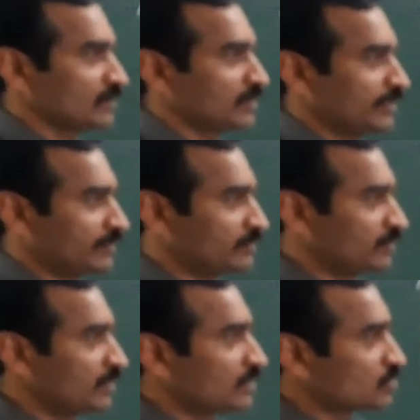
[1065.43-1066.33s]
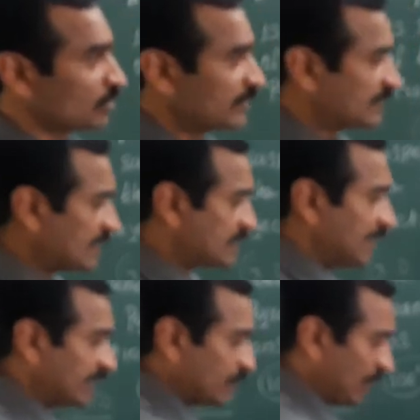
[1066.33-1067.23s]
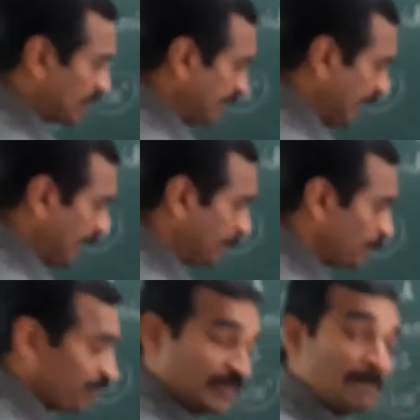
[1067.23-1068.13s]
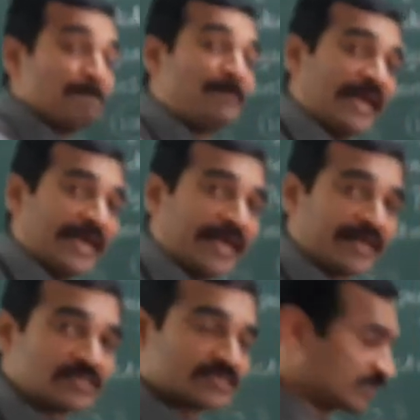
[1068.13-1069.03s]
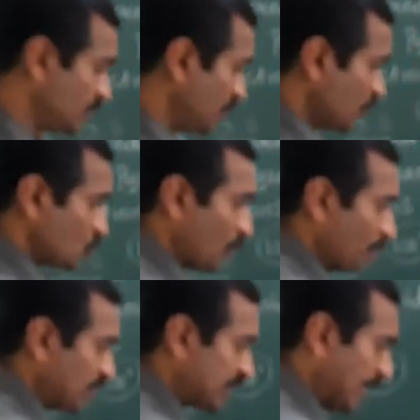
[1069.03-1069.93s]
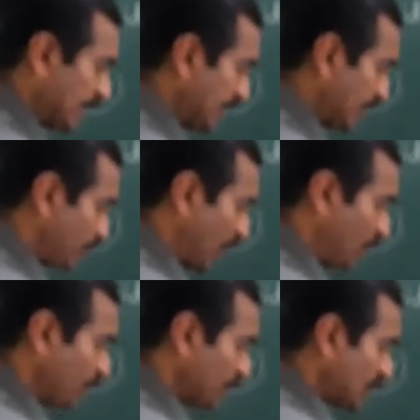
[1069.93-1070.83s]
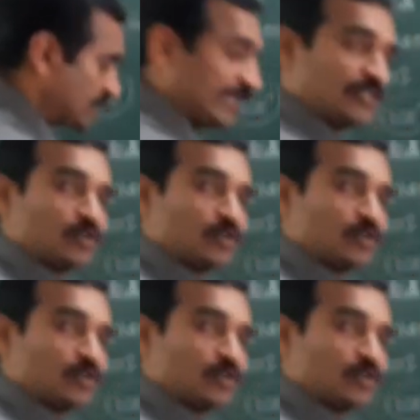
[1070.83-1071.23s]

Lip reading: Got it? So this is nothing but the base. So measure it from C to